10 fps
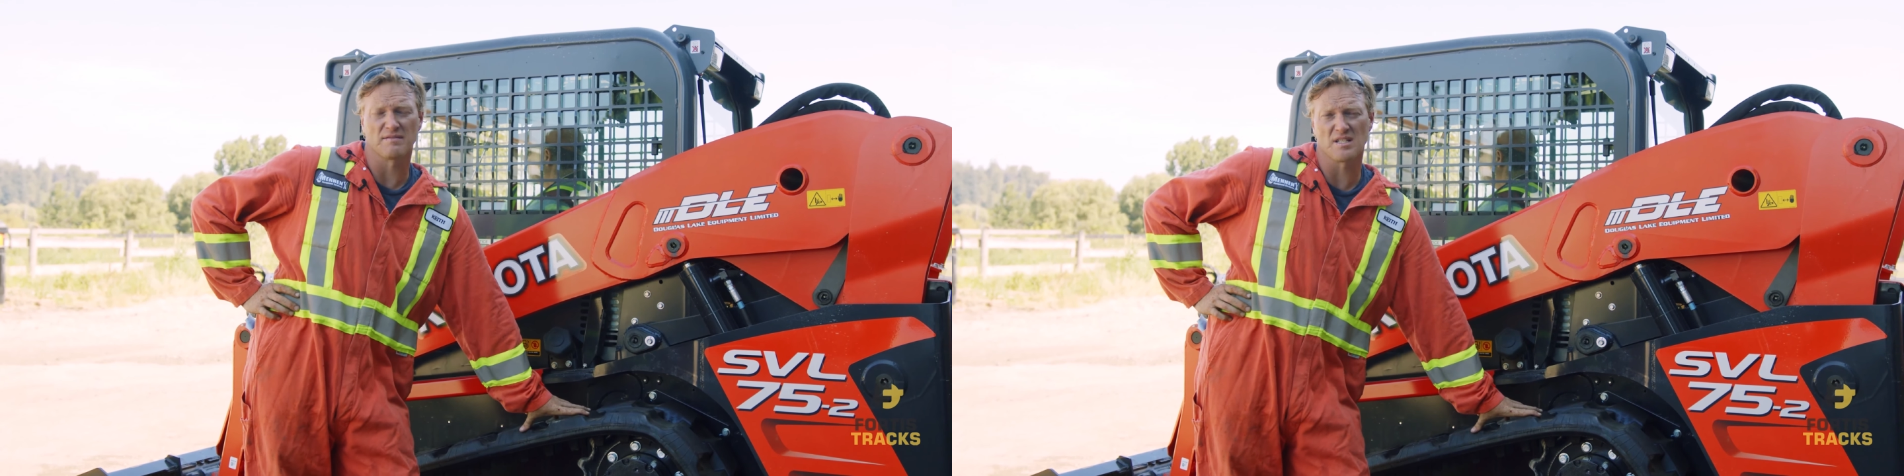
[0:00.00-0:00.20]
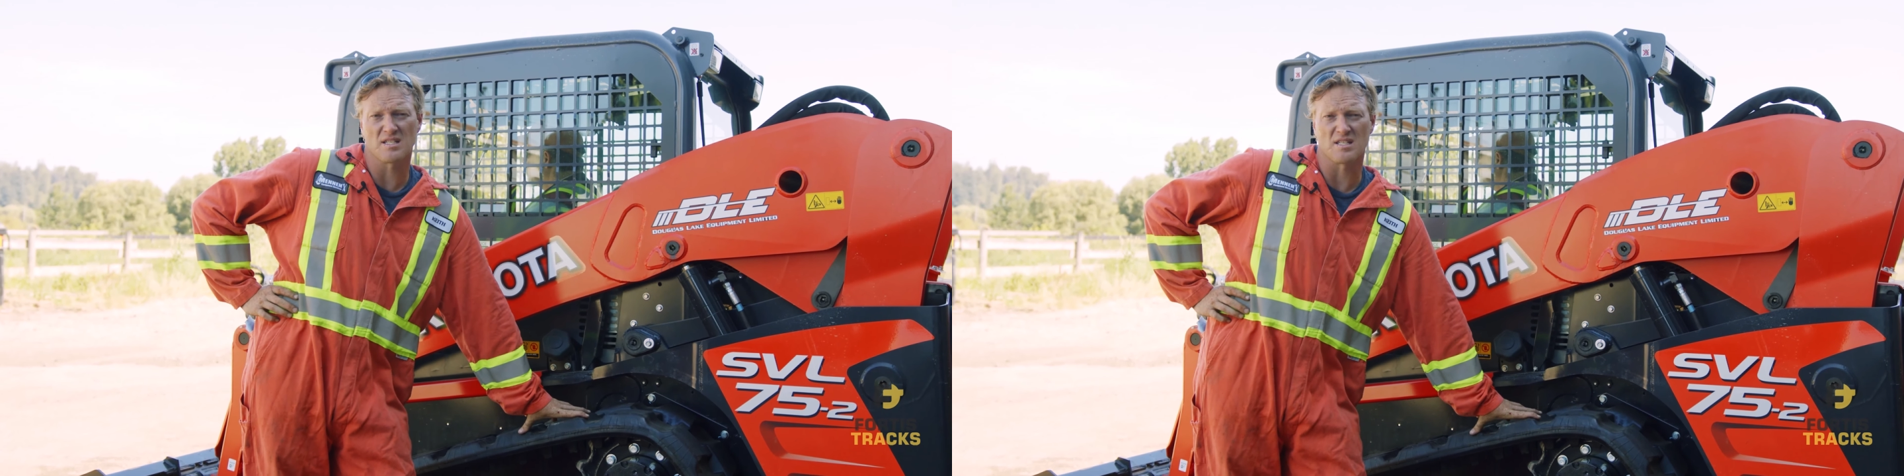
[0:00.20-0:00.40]

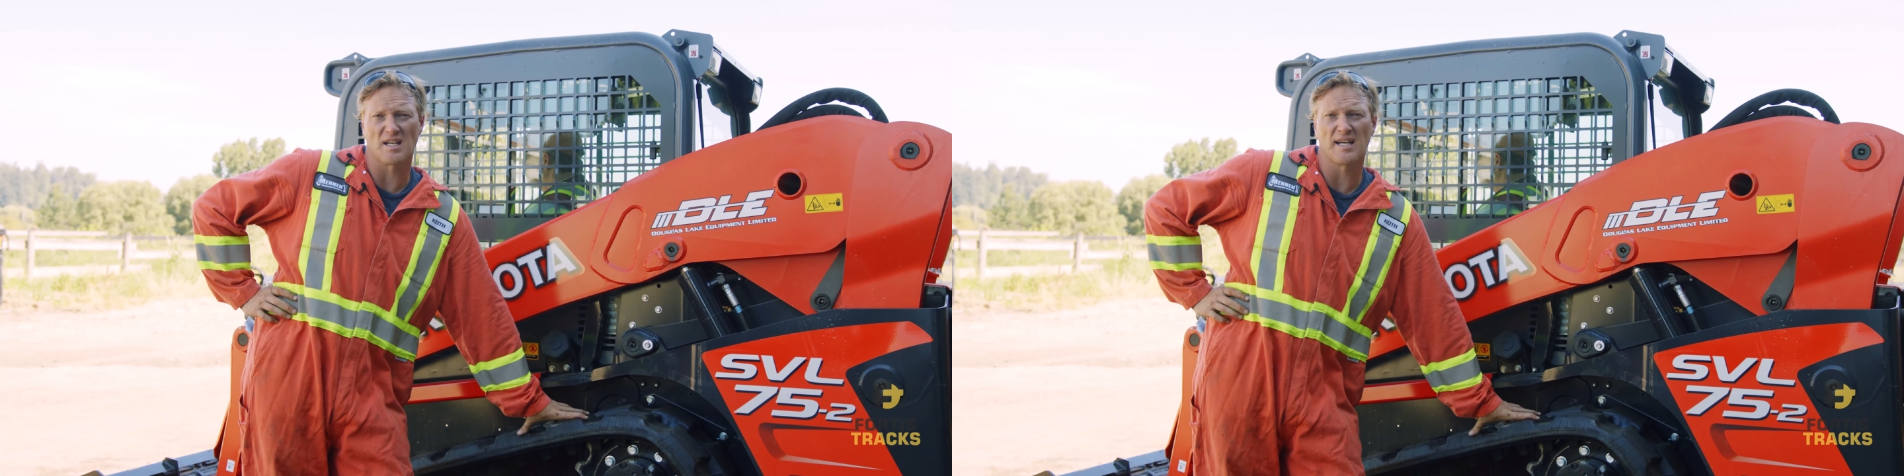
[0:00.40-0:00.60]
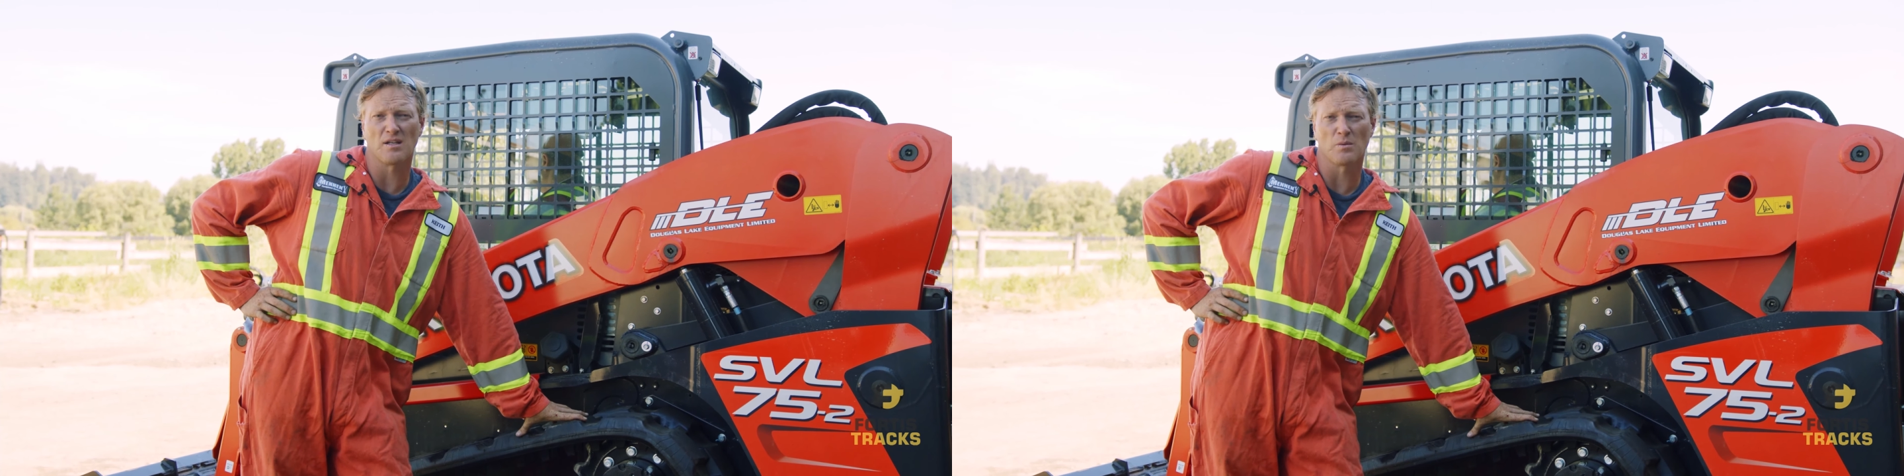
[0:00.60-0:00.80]
of this
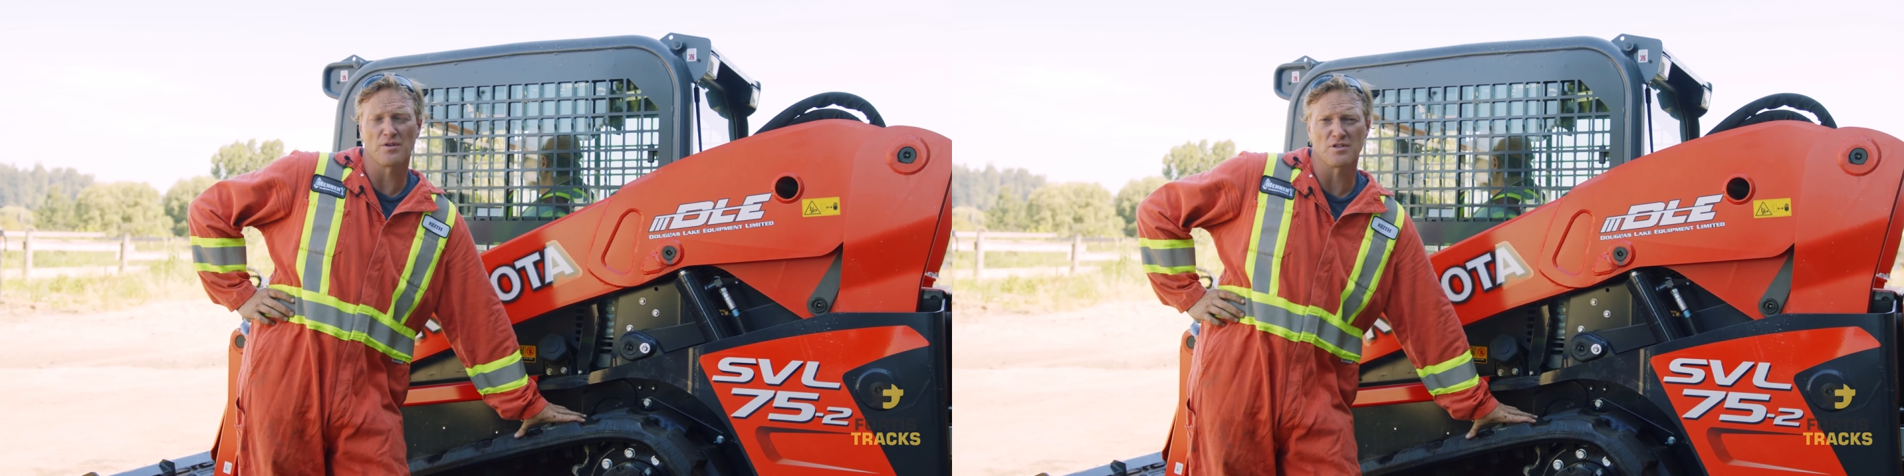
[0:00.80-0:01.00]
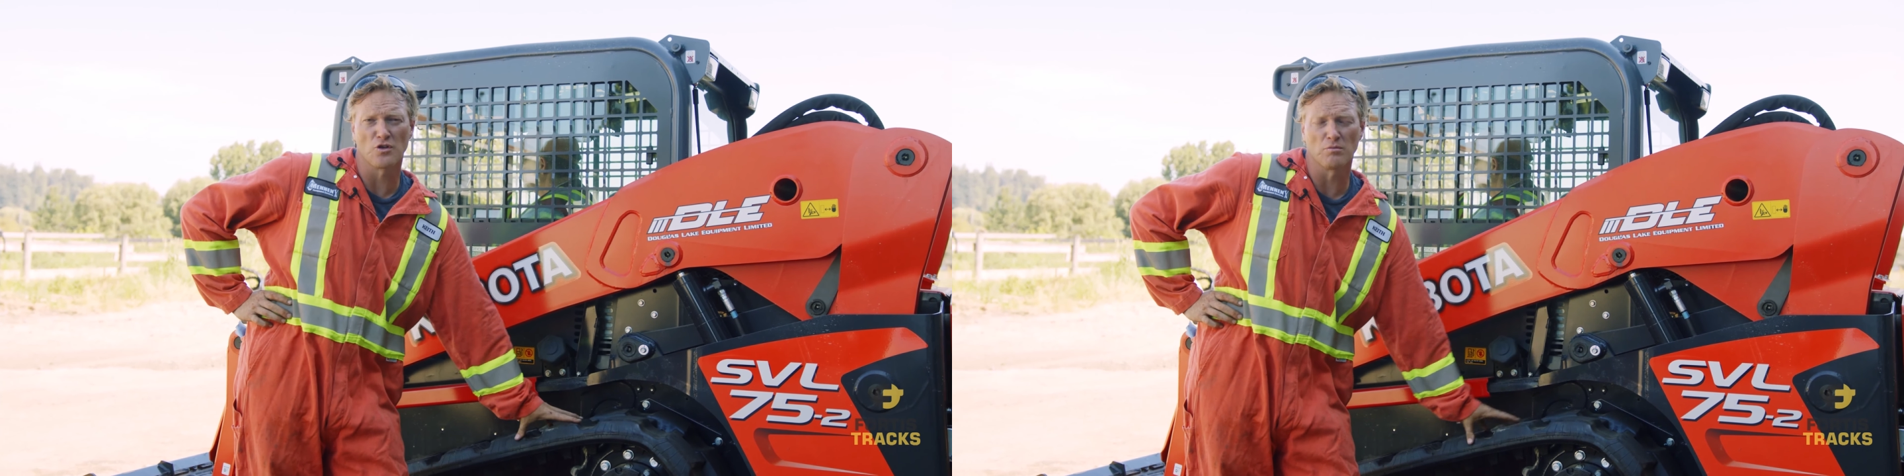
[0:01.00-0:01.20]
style where
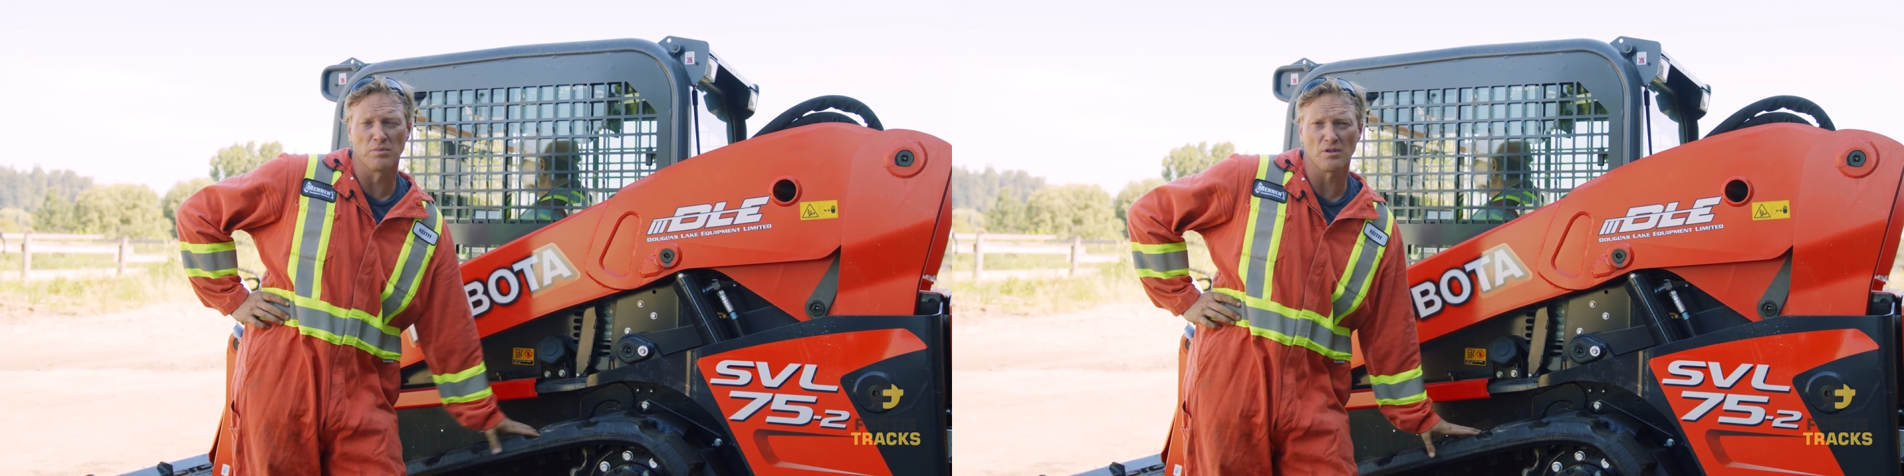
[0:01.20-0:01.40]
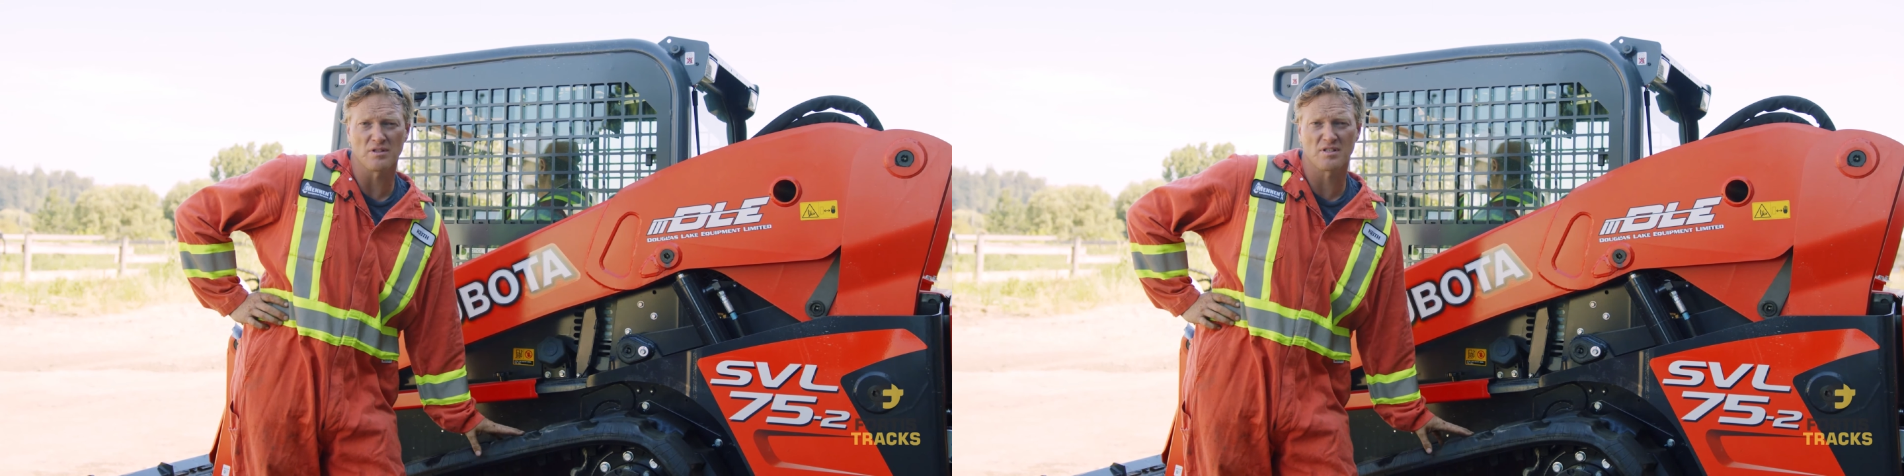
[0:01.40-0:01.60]
there's no
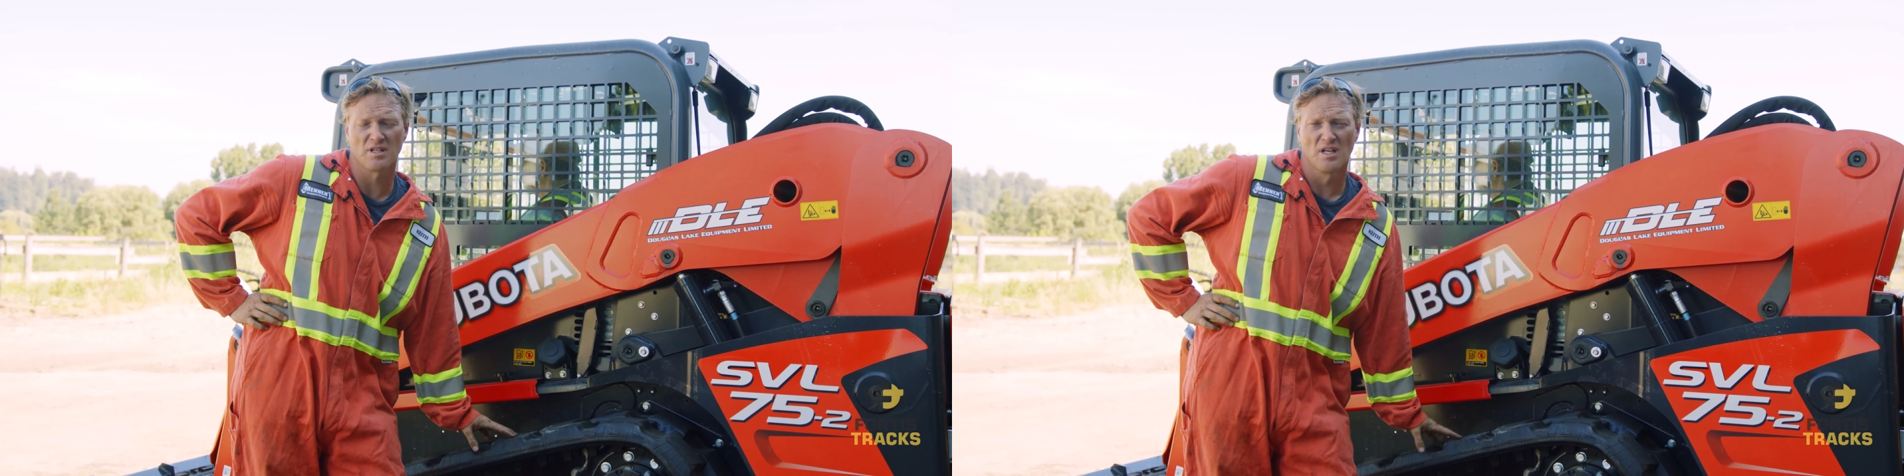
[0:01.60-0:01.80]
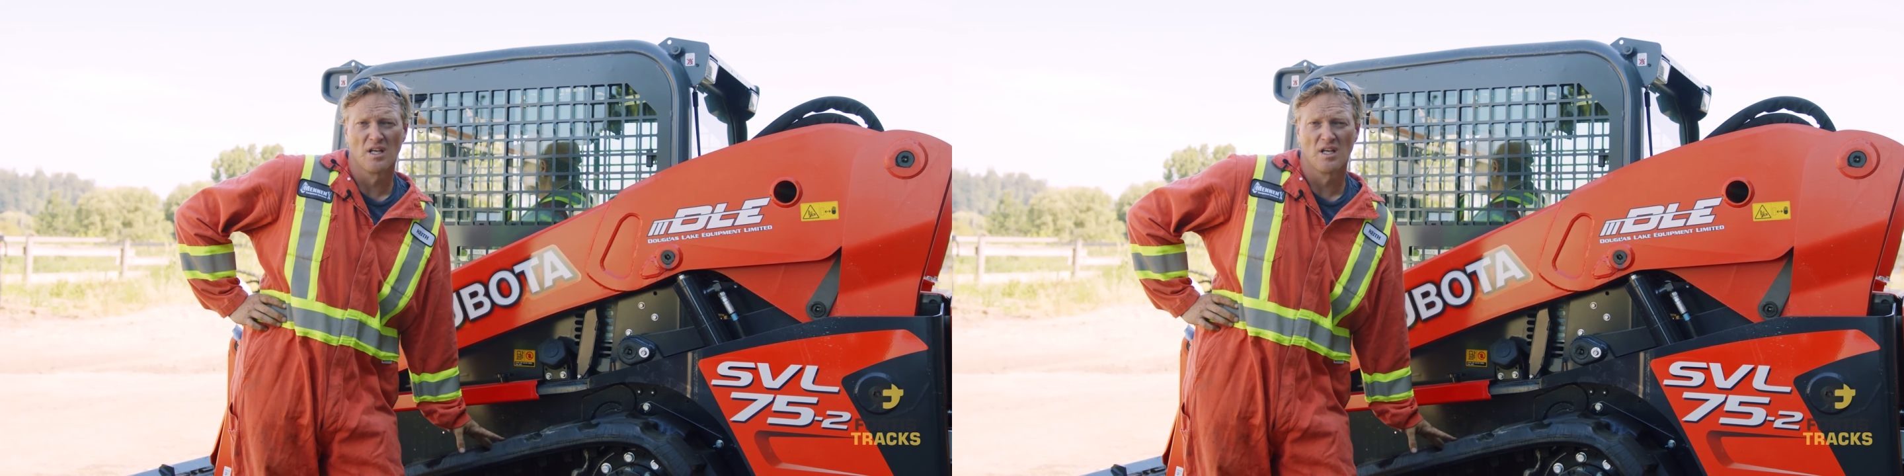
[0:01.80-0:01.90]
bolts